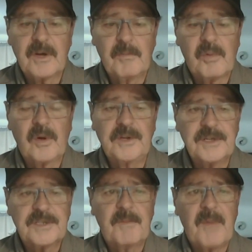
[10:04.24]
employ
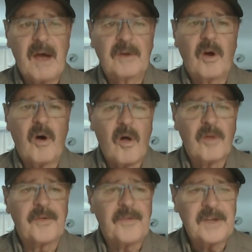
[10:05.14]
just about
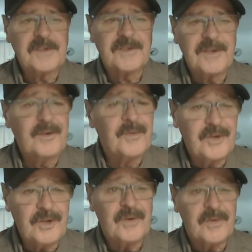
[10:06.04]
all the things that you
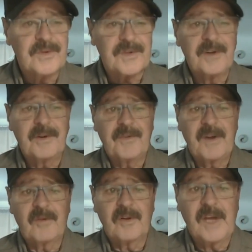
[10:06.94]
use on your
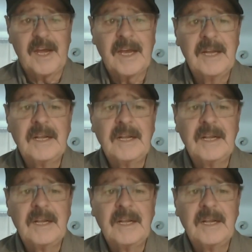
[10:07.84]
favorite lake.